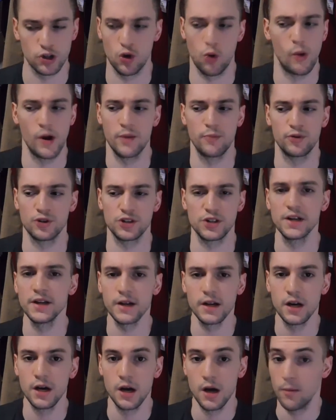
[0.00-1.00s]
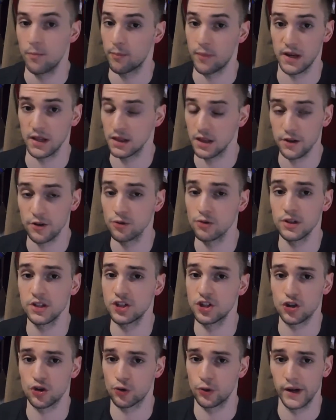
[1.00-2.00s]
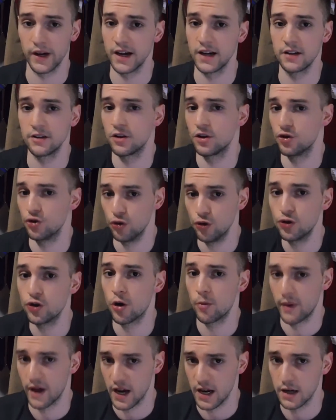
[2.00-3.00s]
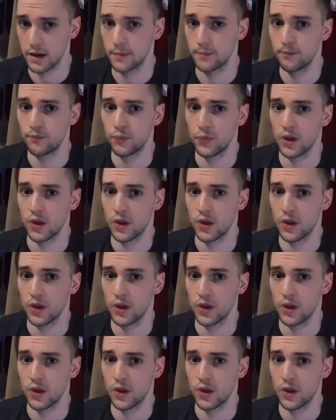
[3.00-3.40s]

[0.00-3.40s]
or 20% by literally just creating a new domain